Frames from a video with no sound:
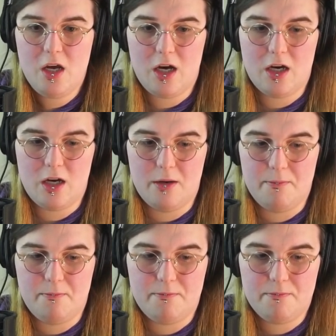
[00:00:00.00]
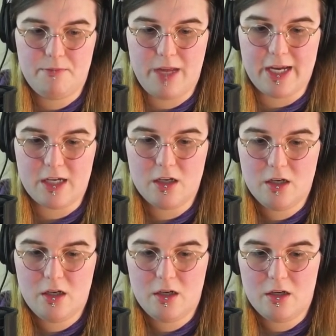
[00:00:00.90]
Um, like
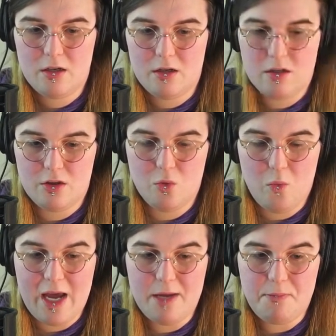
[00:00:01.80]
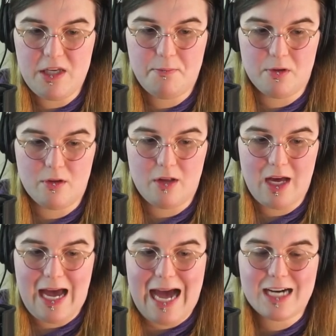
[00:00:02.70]
the way people
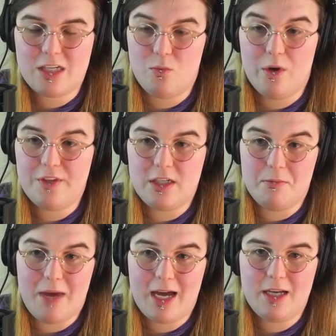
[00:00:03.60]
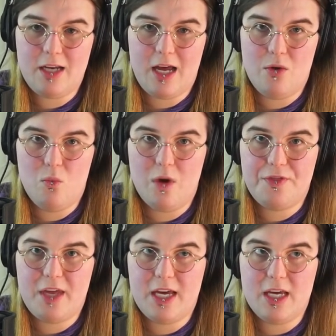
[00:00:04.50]
act and what they demand and what
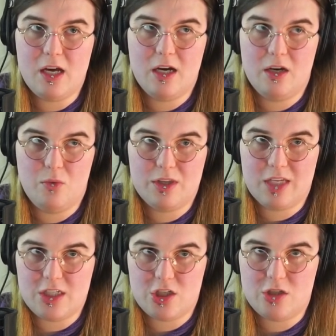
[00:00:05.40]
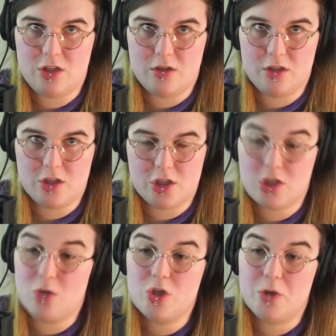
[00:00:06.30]
they uh, what they the, the, the,
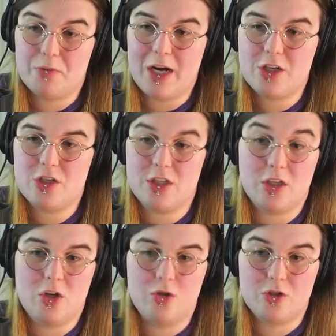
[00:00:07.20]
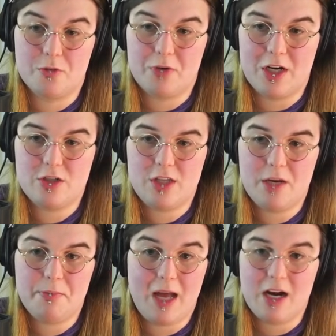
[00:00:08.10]
social pressures and the cultural pressures they
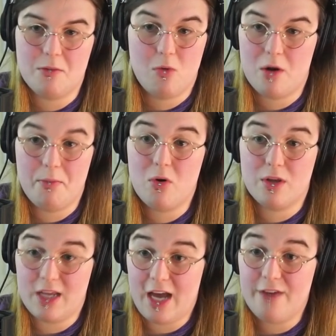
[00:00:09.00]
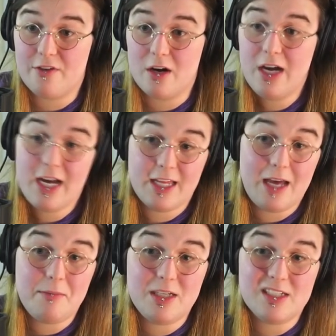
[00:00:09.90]
apply are more important than ever and
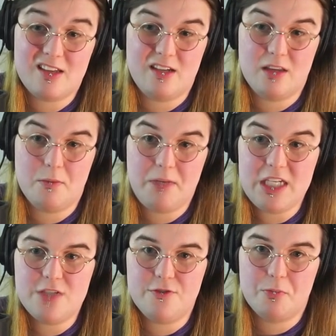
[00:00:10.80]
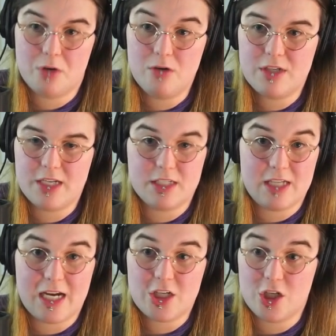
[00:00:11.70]
that means i think that peaceful protest is
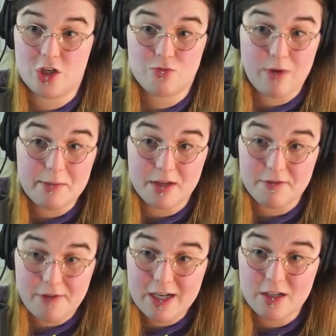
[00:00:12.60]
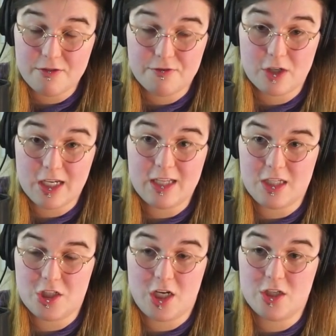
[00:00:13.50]
actually incredibly effective for getting
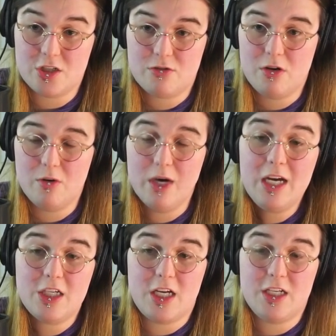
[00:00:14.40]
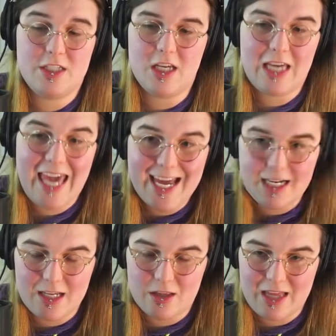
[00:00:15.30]
these changes through changes that can't
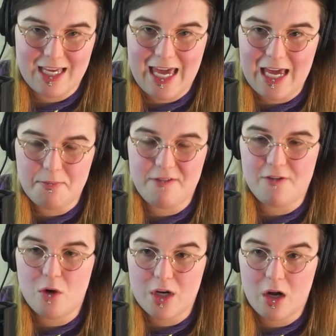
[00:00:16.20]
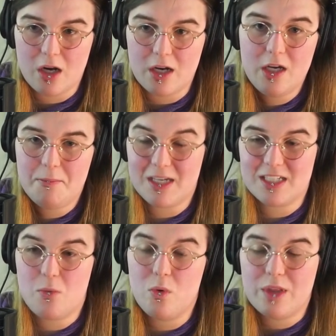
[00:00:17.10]
get that can't be voted on because
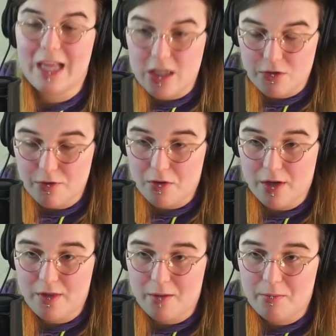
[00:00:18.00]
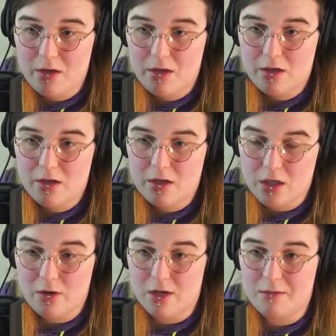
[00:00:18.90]
they won't let you vote on them you
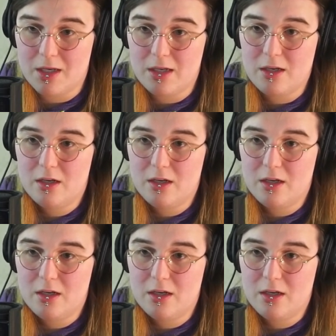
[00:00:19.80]
know what i mean